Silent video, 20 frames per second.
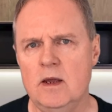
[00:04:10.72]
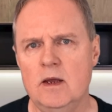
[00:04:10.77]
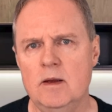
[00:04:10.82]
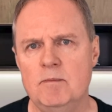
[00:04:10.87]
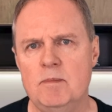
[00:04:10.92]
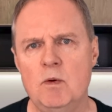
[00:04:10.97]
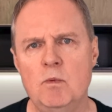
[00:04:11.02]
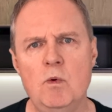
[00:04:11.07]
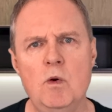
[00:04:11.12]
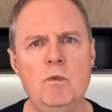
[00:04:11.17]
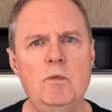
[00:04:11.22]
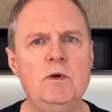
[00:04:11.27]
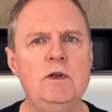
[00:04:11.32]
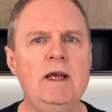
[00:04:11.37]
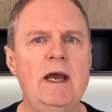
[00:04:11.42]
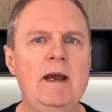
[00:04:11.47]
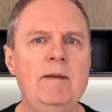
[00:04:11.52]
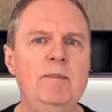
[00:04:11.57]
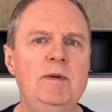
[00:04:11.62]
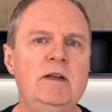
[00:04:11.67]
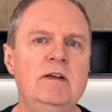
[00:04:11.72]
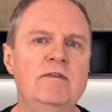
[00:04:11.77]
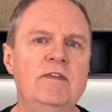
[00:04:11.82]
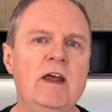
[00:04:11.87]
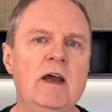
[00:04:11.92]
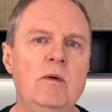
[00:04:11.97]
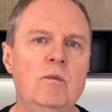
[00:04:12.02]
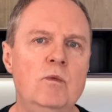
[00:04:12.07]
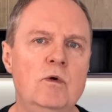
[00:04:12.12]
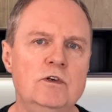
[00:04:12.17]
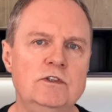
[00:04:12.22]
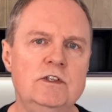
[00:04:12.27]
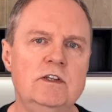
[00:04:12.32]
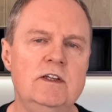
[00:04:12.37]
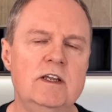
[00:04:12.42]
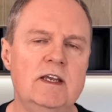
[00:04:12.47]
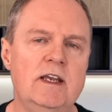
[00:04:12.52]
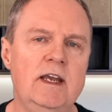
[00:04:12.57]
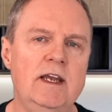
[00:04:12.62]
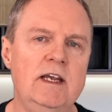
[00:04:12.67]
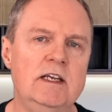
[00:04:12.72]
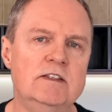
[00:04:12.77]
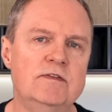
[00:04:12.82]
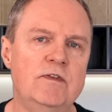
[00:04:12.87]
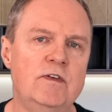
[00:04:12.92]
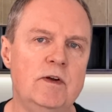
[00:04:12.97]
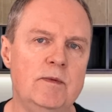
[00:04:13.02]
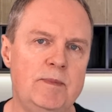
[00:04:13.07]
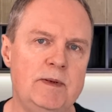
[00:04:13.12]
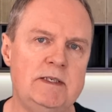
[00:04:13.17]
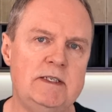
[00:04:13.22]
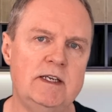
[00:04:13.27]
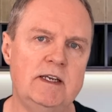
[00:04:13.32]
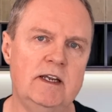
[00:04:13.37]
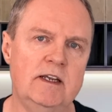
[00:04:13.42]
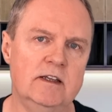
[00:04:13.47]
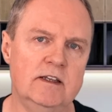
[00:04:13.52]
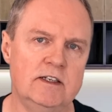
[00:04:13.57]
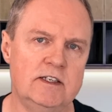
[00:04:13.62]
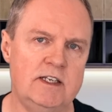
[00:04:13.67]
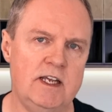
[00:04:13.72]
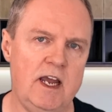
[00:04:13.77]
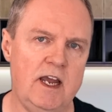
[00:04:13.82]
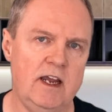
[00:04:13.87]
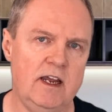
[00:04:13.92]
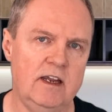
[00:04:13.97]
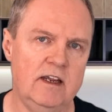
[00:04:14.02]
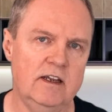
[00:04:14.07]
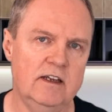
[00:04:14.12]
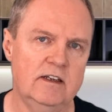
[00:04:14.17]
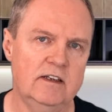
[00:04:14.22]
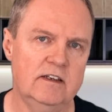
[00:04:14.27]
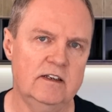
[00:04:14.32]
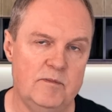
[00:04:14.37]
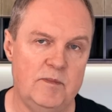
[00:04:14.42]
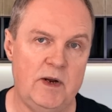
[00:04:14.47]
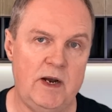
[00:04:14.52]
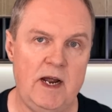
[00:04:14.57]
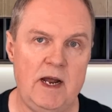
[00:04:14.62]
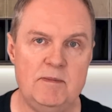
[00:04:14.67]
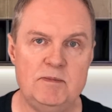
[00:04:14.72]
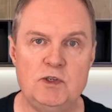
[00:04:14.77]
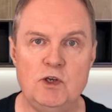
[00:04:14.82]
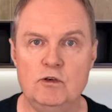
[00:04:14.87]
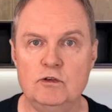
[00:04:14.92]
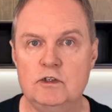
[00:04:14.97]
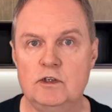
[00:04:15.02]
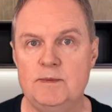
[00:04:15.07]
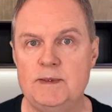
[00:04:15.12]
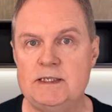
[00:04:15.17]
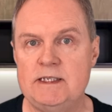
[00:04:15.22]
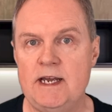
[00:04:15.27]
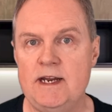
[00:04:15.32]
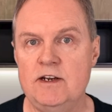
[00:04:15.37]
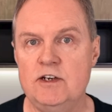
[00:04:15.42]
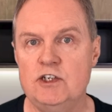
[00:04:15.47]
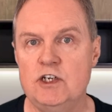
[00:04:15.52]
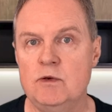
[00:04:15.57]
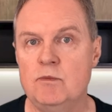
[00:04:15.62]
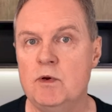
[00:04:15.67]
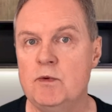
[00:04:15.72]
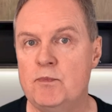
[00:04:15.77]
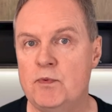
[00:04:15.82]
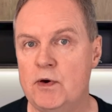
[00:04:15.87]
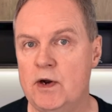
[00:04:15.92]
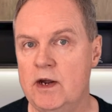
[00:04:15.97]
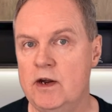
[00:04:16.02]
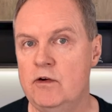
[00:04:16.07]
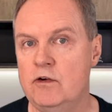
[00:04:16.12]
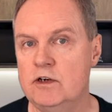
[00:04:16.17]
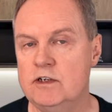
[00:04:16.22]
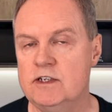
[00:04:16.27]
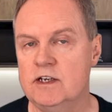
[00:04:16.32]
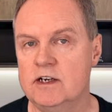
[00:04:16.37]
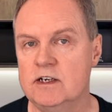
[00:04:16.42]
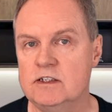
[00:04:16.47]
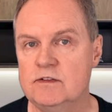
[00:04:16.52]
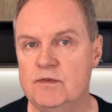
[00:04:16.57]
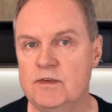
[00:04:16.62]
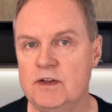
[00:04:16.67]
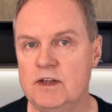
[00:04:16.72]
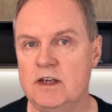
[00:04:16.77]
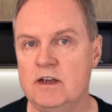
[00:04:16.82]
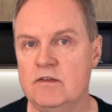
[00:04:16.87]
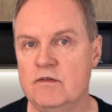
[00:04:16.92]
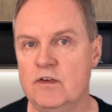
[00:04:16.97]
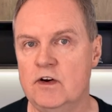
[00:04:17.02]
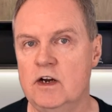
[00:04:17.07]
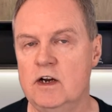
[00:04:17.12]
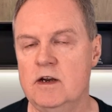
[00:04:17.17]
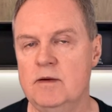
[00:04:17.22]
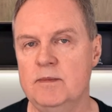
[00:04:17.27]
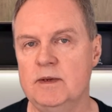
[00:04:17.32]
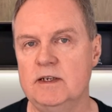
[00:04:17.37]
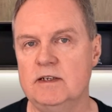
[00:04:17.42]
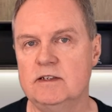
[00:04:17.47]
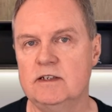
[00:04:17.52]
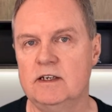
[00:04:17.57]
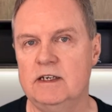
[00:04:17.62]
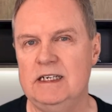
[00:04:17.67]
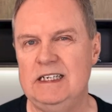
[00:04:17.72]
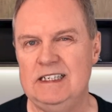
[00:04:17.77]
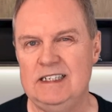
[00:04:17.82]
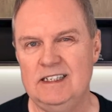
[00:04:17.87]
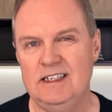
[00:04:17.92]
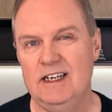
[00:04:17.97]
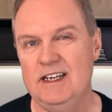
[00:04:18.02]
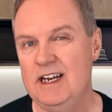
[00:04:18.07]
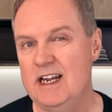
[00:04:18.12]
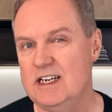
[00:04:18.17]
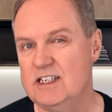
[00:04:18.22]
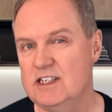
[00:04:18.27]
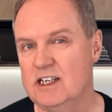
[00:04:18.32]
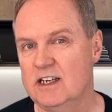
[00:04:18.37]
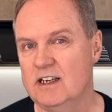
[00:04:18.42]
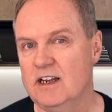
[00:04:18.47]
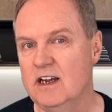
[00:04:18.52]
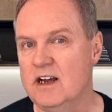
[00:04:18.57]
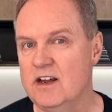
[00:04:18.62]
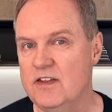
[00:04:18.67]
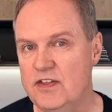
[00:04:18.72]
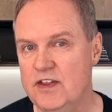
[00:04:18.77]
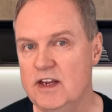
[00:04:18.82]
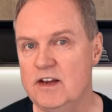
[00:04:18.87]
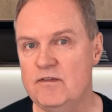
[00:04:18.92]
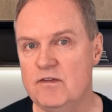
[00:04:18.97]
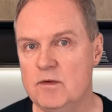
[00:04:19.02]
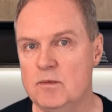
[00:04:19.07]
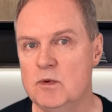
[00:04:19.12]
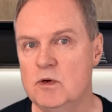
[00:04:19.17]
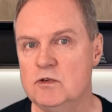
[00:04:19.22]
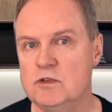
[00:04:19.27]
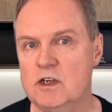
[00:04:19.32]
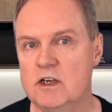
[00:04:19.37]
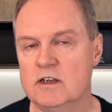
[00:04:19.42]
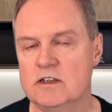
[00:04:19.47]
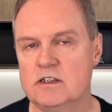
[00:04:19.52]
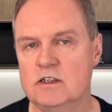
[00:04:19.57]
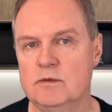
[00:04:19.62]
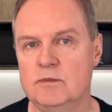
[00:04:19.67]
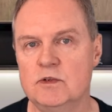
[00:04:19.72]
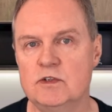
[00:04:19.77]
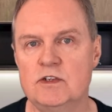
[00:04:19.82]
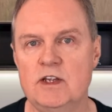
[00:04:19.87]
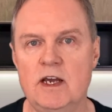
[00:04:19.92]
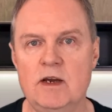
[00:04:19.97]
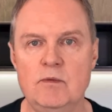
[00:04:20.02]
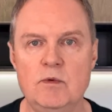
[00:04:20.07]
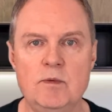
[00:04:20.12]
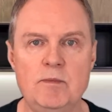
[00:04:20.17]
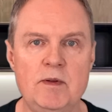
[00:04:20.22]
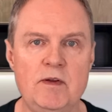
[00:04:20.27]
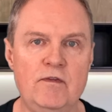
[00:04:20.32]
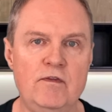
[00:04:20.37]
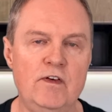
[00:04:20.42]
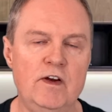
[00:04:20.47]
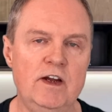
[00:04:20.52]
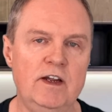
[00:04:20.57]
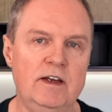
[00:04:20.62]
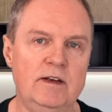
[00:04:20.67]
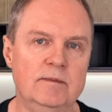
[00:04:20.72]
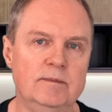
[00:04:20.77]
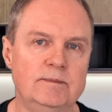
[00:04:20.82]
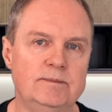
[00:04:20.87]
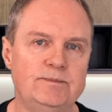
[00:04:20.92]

But what would happen if that wasn't the case for a particular day? Perhaps Octopus Energy would prioritize for the environment, and actually I think for most customers that would be fine.